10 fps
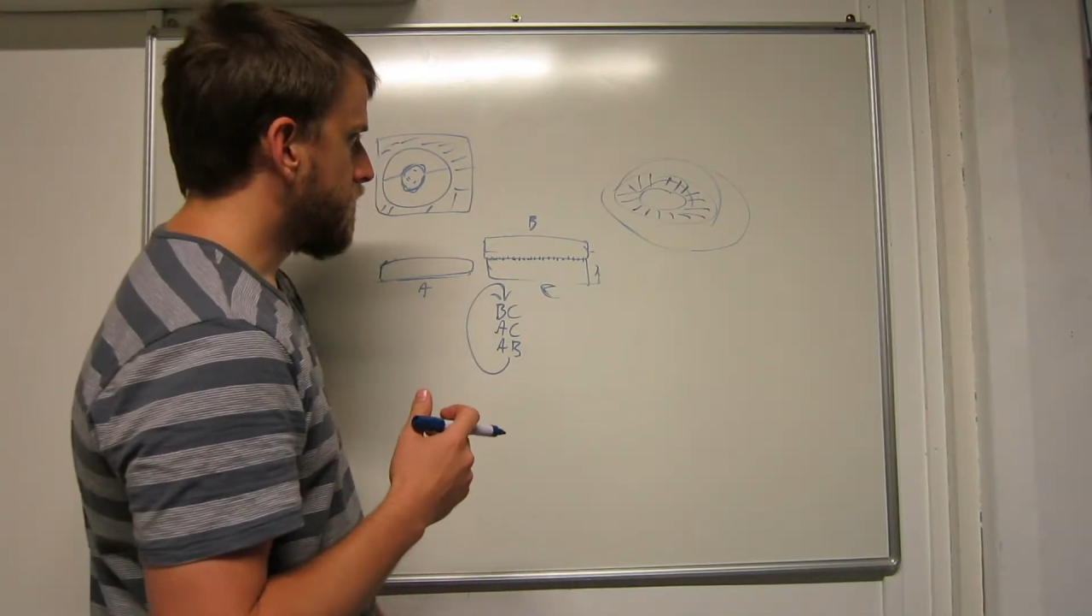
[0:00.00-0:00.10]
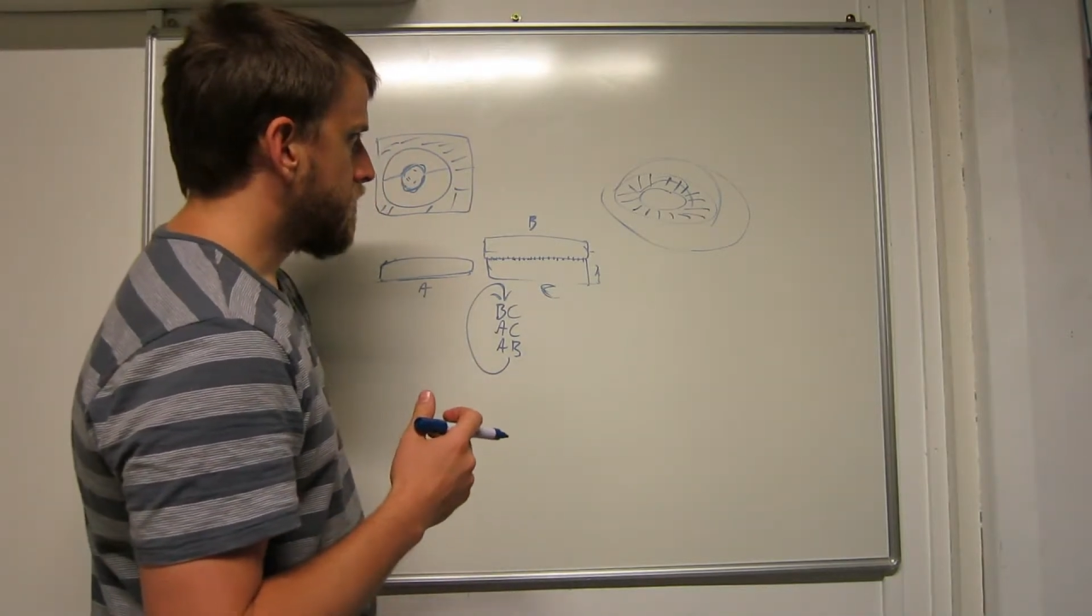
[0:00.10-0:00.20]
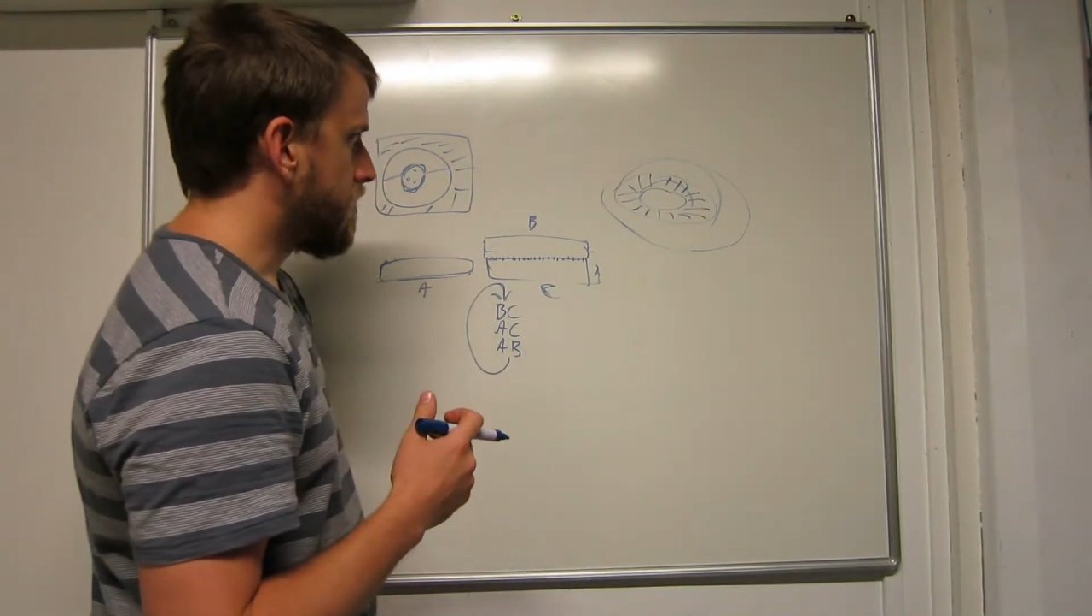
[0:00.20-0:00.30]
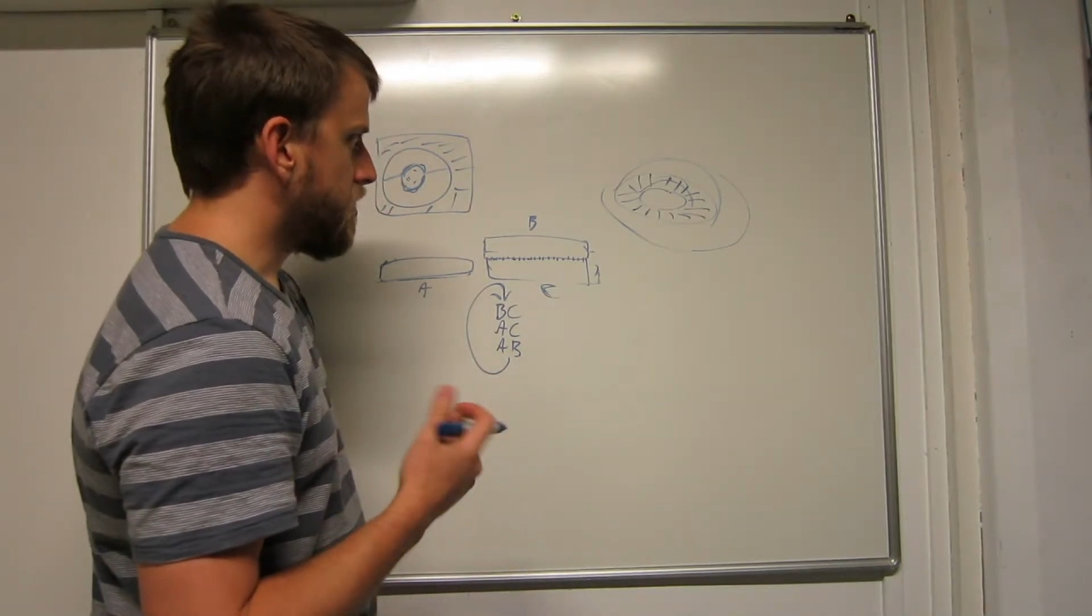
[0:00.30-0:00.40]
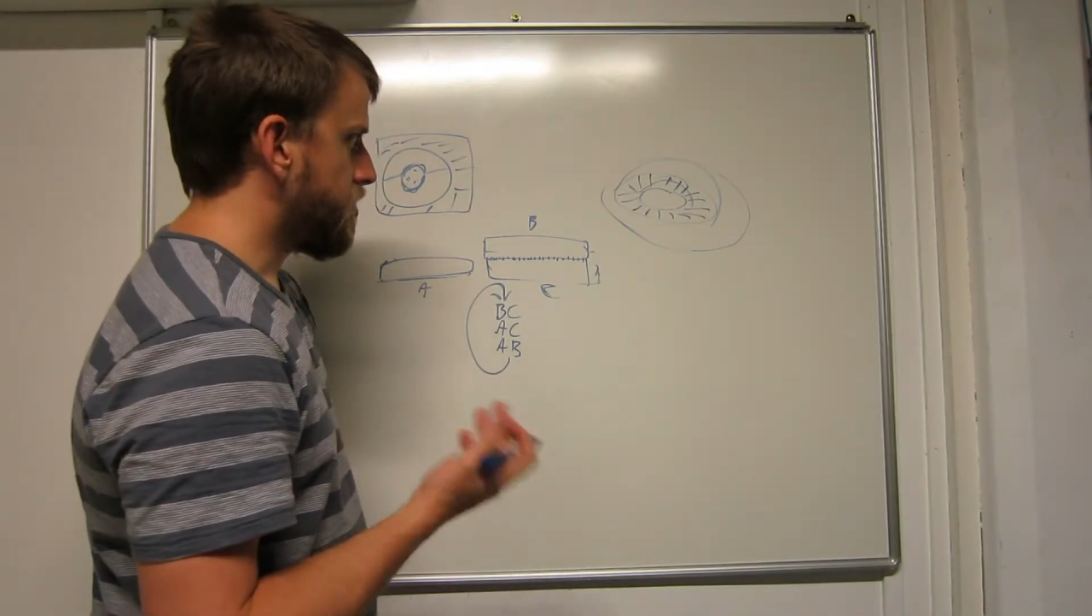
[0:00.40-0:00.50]

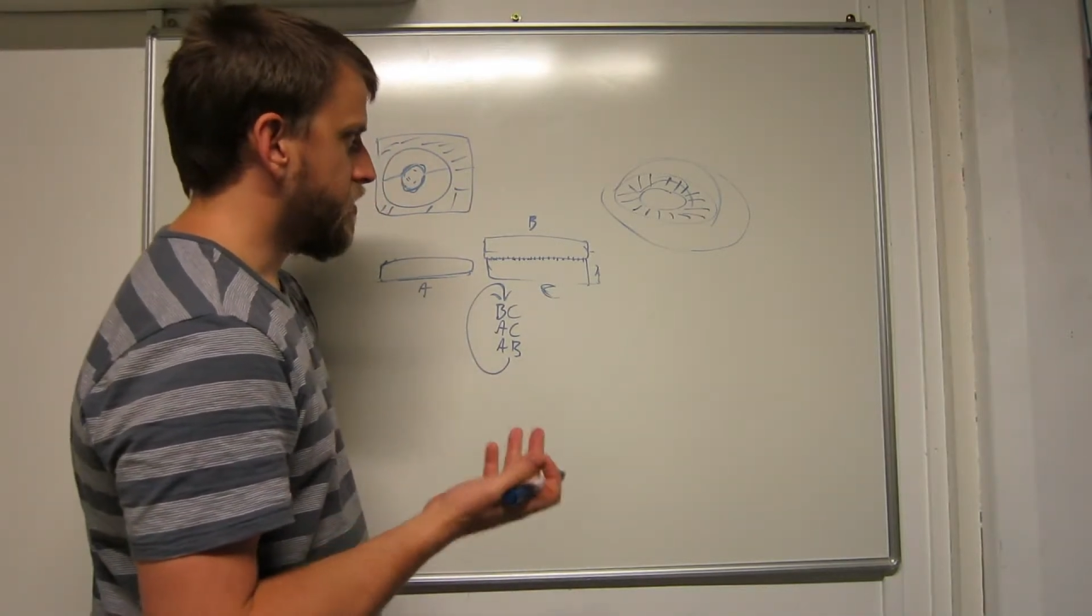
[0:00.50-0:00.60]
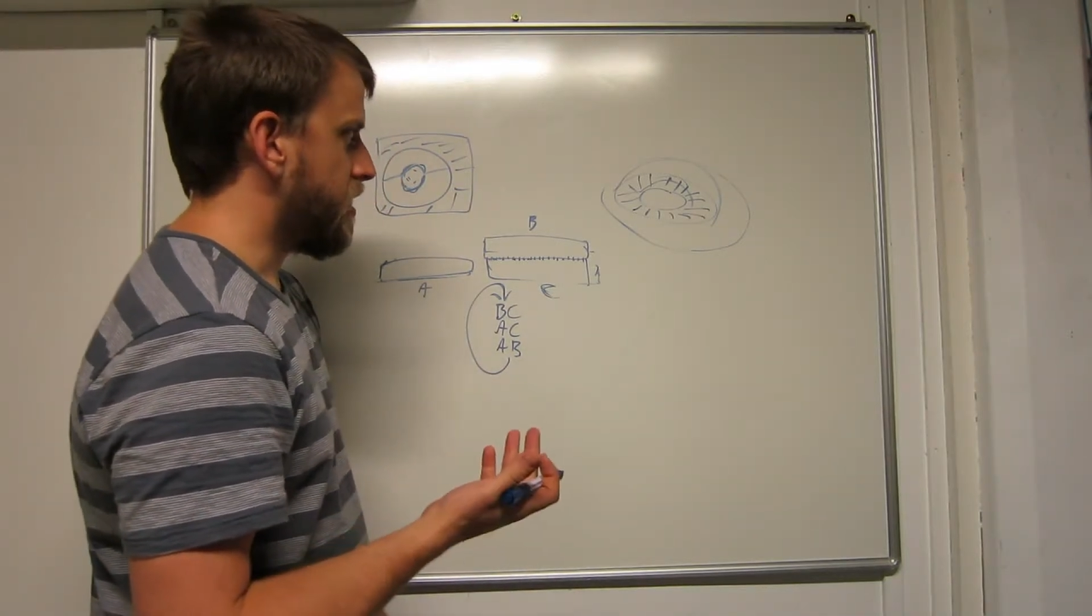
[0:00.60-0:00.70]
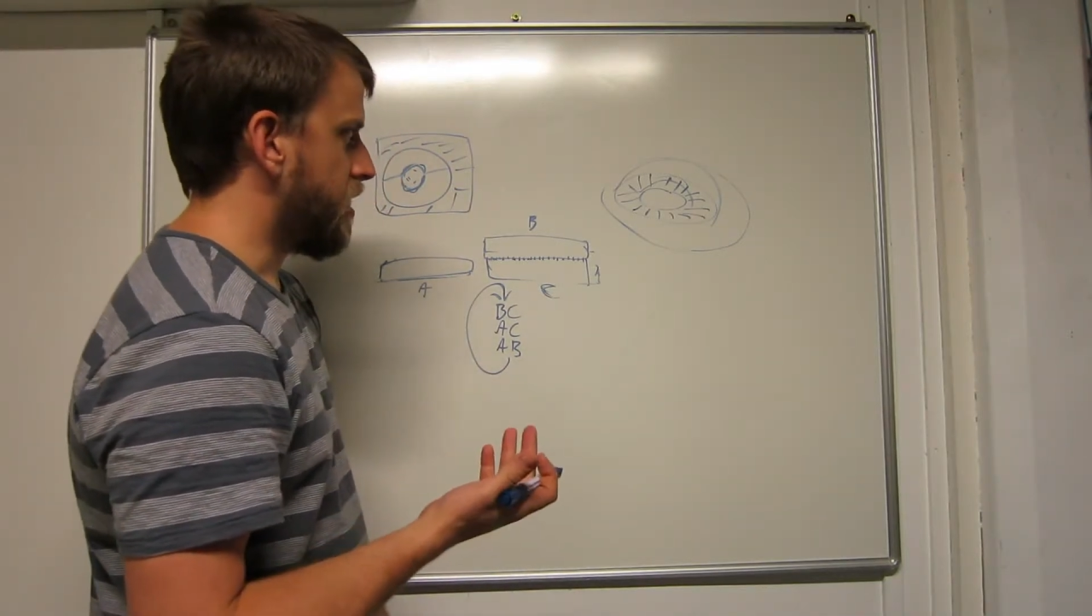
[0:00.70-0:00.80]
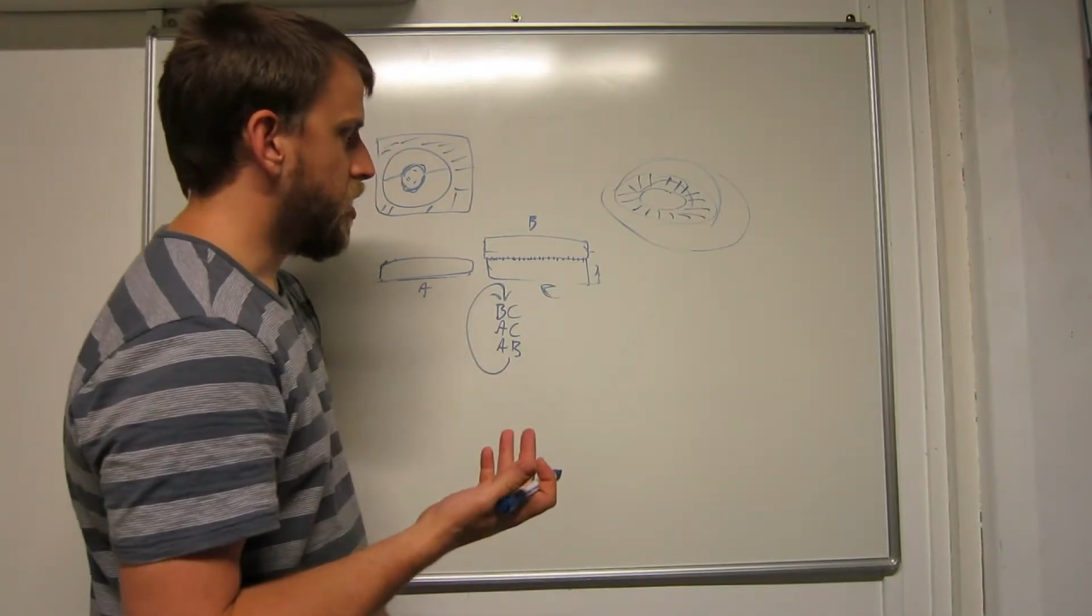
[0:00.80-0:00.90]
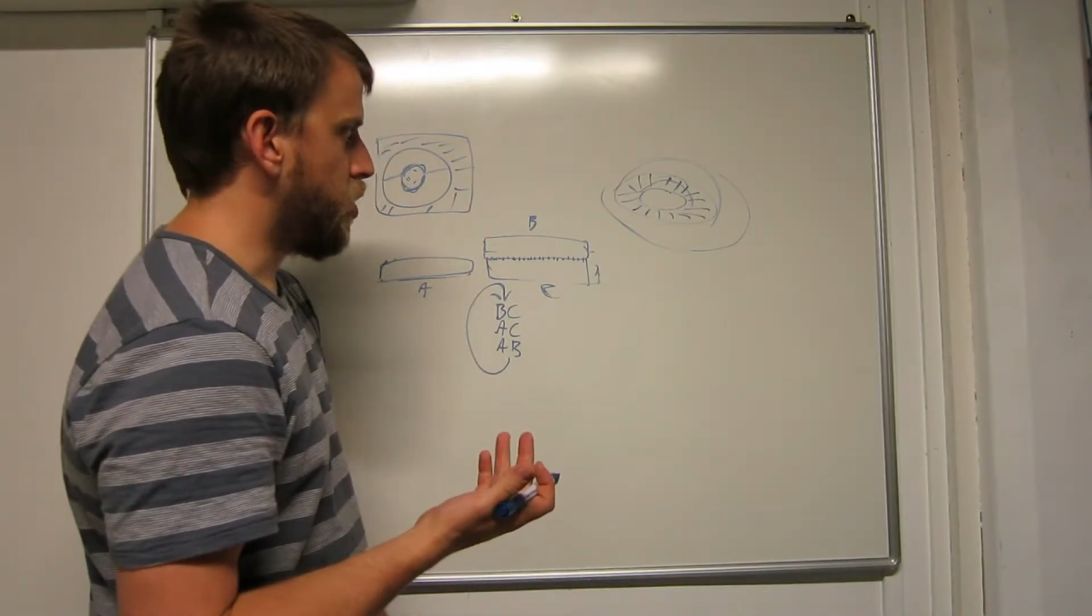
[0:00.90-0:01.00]
So that's my
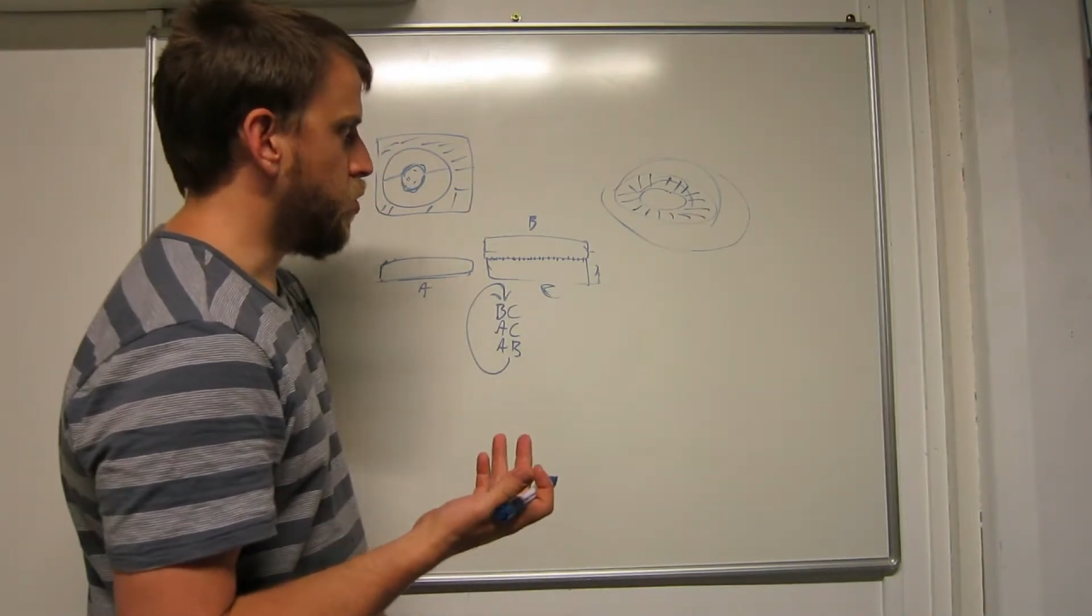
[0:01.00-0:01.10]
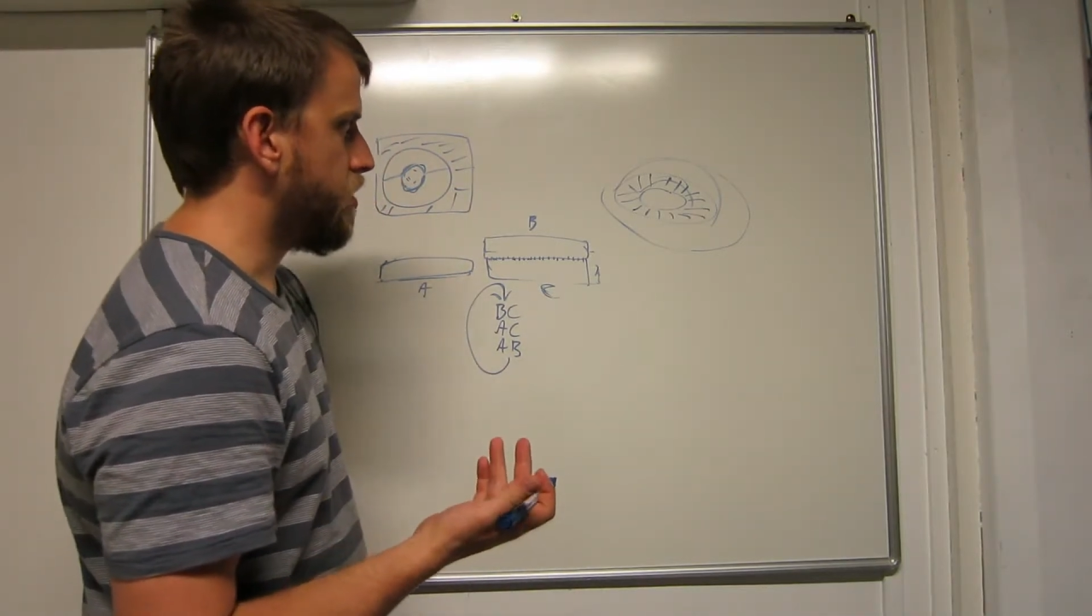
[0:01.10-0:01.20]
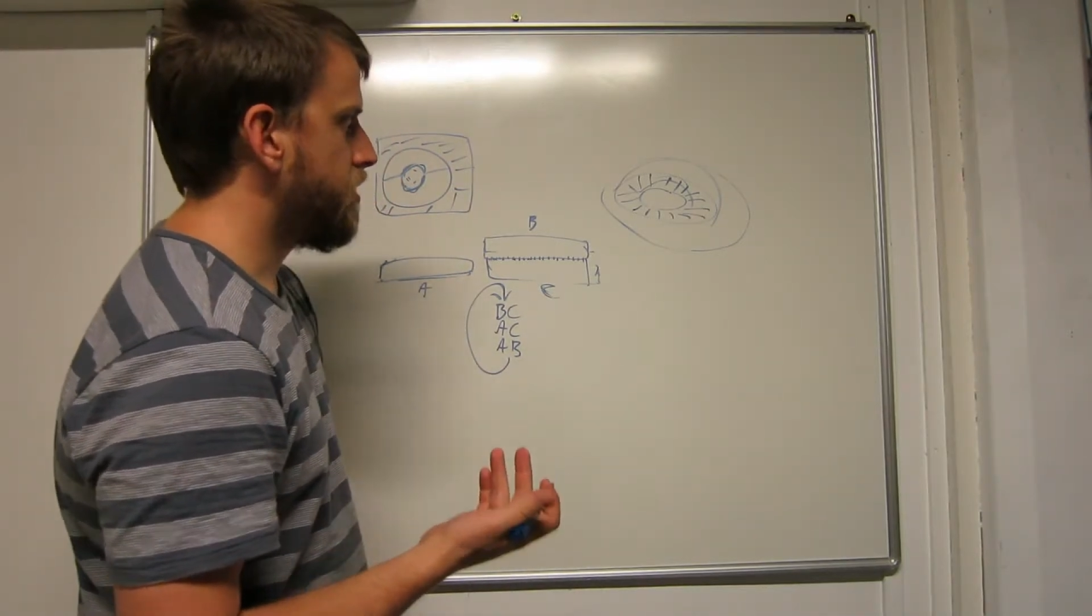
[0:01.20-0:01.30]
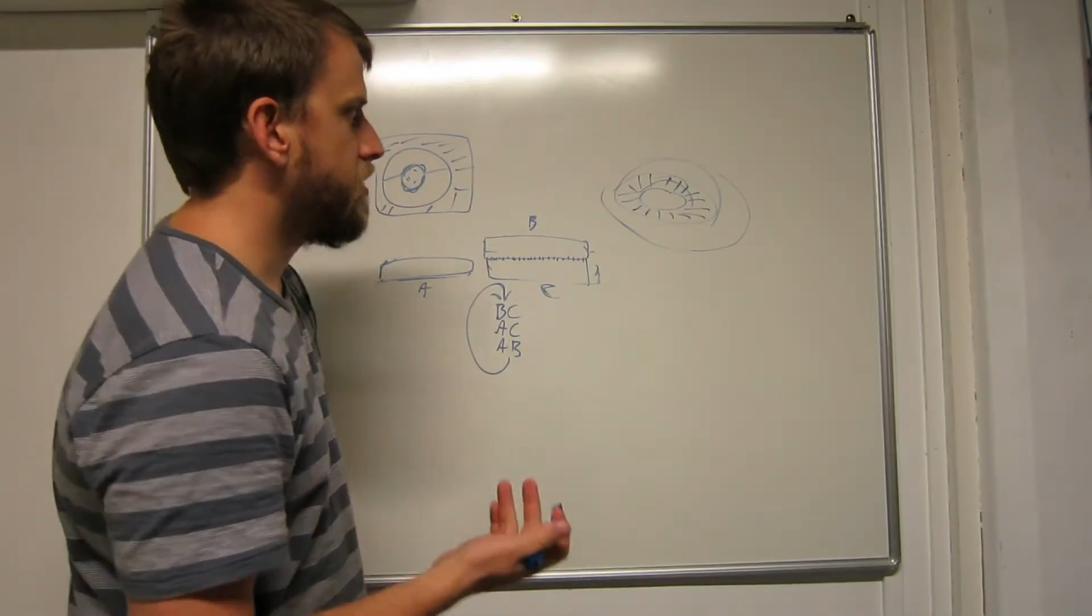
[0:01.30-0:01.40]
hope,